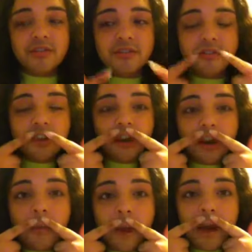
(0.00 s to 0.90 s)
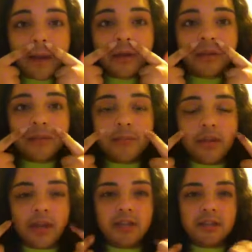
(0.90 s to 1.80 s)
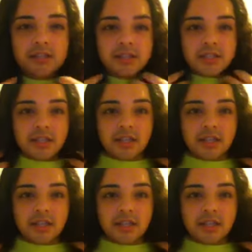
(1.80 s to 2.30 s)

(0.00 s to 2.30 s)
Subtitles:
for a while because,